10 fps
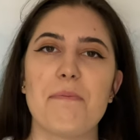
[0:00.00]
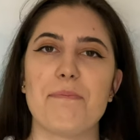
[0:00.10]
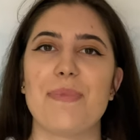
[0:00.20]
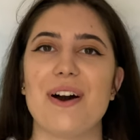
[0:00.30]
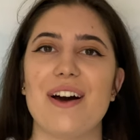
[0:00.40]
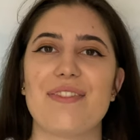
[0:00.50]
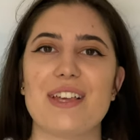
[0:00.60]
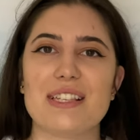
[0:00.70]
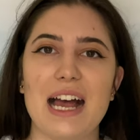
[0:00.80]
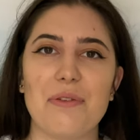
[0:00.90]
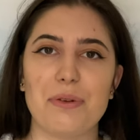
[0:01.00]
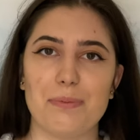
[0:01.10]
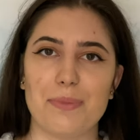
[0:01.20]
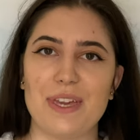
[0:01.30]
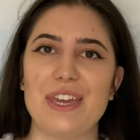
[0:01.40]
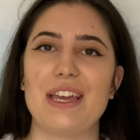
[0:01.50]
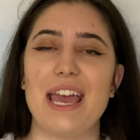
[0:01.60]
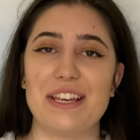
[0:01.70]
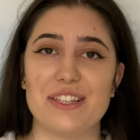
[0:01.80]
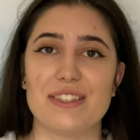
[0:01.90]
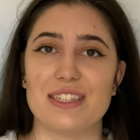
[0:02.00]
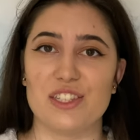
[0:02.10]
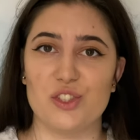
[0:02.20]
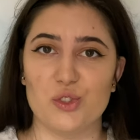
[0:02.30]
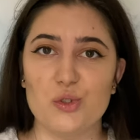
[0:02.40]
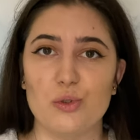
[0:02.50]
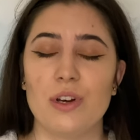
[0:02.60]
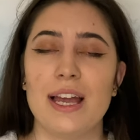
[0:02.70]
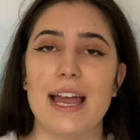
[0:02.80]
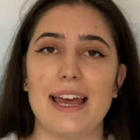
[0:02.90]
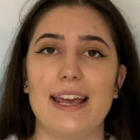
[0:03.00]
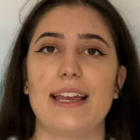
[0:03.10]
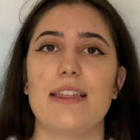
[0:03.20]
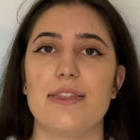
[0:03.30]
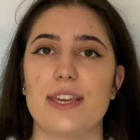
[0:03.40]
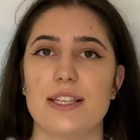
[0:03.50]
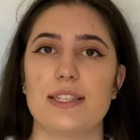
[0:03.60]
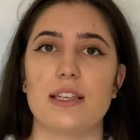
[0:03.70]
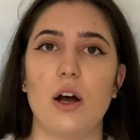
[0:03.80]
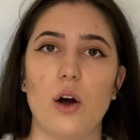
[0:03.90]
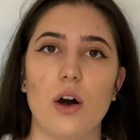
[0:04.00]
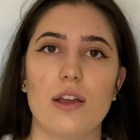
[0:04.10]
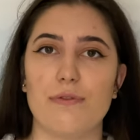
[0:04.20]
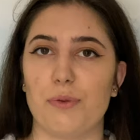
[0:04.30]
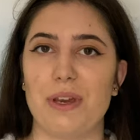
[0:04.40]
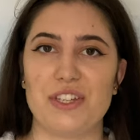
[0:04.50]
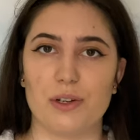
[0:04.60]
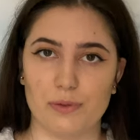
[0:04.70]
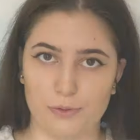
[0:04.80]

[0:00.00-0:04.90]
but that's how the big agencies do and I get this information for